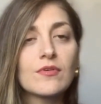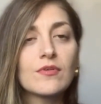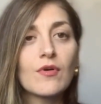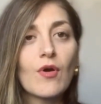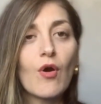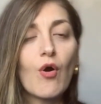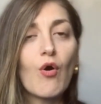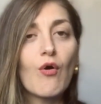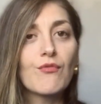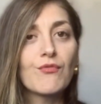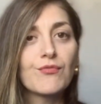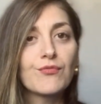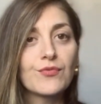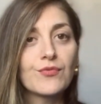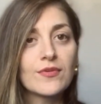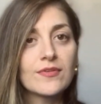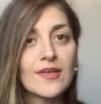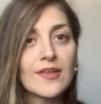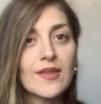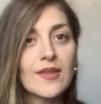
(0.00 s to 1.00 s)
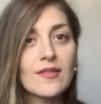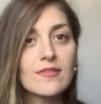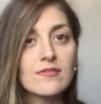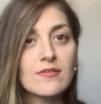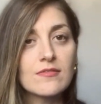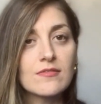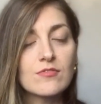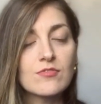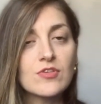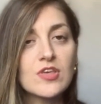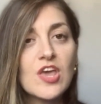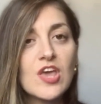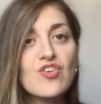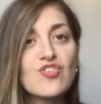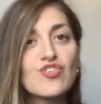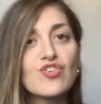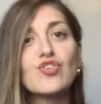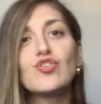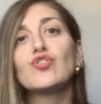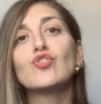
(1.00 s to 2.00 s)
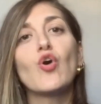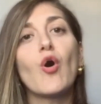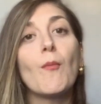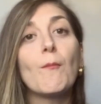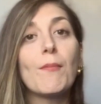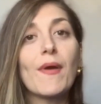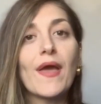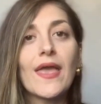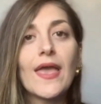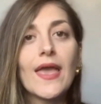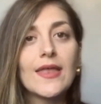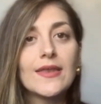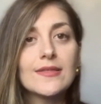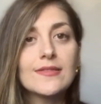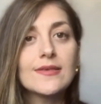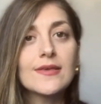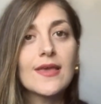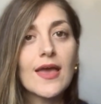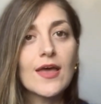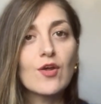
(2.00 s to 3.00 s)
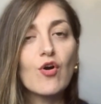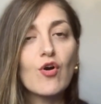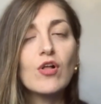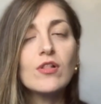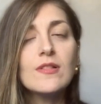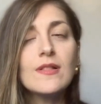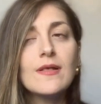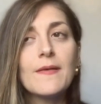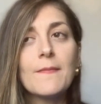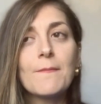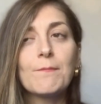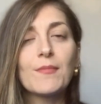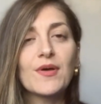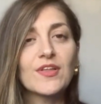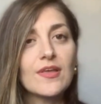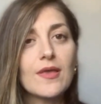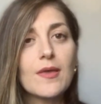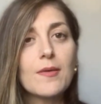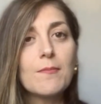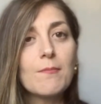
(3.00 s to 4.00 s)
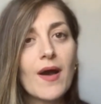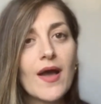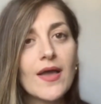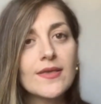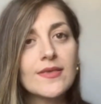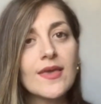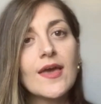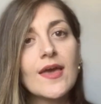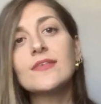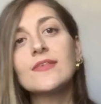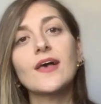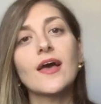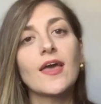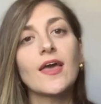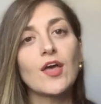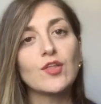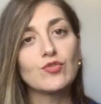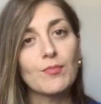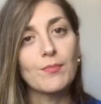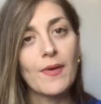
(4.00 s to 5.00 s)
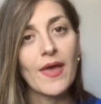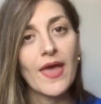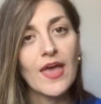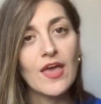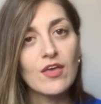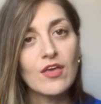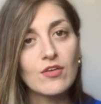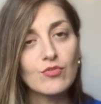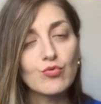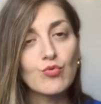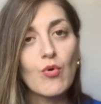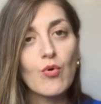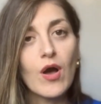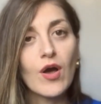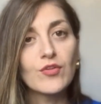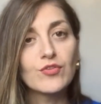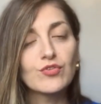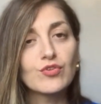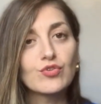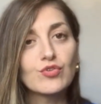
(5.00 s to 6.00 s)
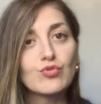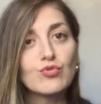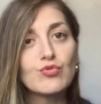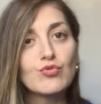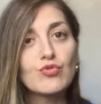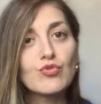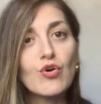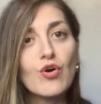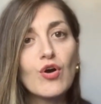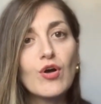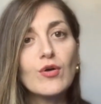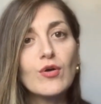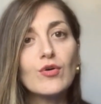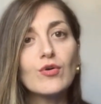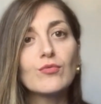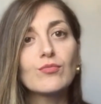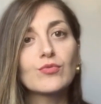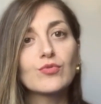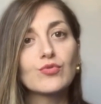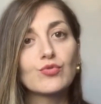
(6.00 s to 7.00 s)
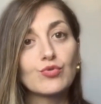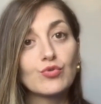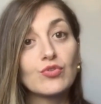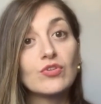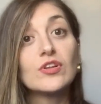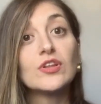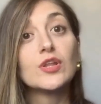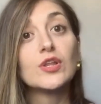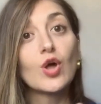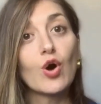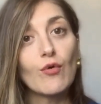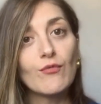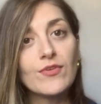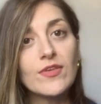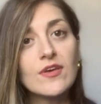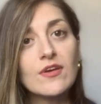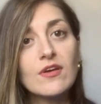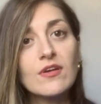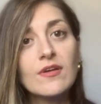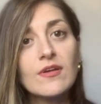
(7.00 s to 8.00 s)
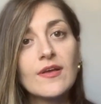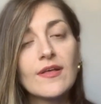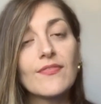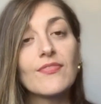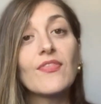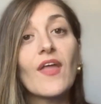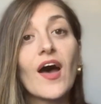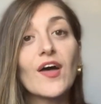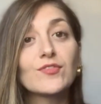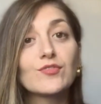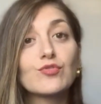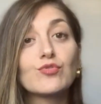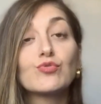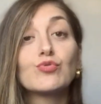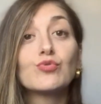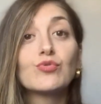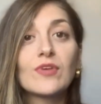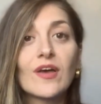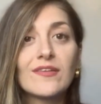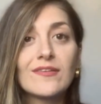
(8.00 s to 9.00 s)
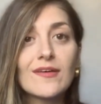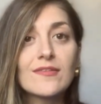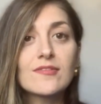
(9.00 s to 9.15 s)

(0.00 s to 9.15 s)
of Tenants Association, you don't pay anything at all. But in my case, I had to pay 200 euro to the lawyer, not to Tenants